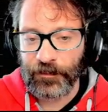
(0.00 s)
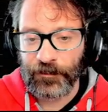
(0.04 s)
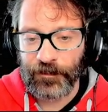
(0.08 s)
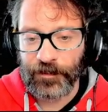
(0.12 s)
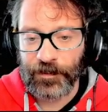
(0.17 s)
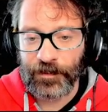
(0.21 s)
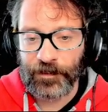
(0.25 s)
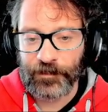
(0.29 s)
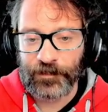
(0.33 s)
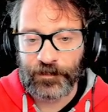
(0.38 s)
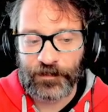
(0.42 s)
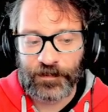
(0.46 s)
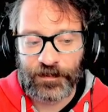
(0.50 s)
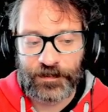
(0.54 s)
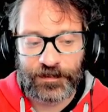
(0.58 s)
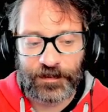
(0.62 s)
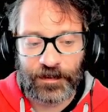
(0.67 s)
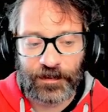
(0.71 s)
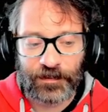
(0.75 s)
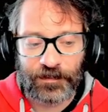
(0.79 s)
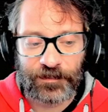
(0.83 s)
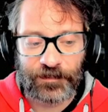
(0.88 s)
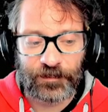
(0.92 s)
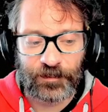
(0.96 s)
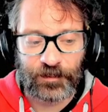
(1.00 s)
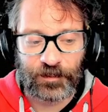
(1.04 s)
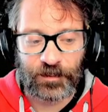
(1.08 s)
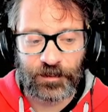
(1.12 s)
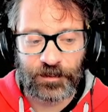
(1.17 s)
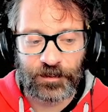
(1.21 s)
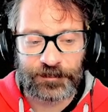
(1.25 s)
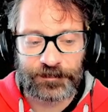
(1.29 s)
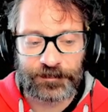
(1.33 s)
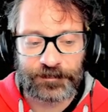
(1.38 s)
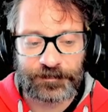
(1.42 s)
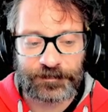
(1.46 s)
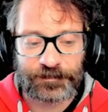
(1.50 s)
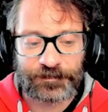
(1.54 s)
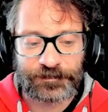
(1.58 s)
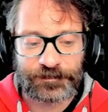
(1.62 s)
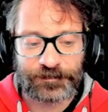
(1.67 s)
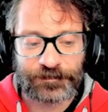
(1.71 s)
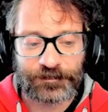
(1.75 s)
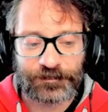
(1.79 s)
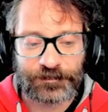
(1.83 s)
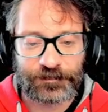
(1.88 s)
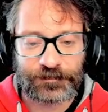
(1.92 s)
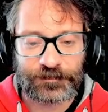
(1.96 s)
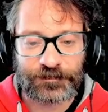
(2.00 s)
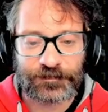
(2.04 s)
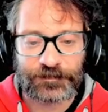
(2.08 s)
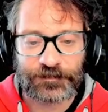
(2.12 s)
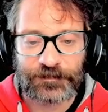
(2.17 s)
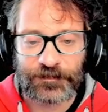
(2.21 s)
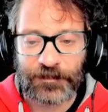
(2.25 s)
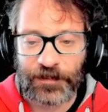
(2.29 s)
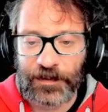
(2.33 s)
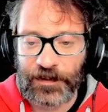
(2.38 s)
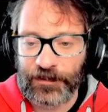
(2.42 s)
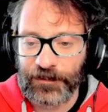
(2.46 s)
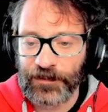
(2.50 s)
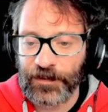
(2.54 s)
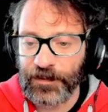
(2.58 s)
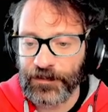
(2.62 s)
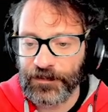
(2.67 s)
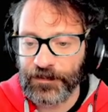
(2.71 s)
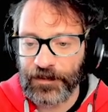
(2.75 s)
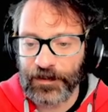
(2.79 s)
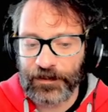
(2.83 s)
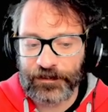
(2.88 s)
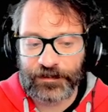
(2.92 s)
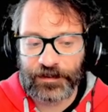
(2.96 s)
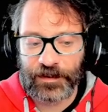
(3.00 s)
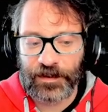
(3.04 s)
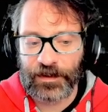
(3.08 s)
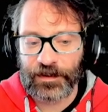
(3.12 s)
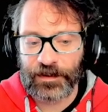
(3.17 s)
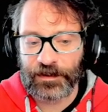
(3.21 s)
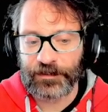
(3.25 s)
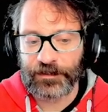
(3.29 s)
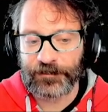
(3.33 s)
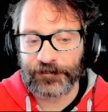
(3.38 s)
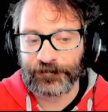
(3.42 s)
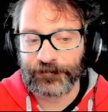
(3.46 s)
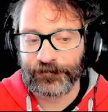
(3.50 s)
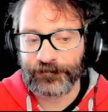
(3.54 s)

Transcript: Alright, we've got Dust Storm. And there's our target.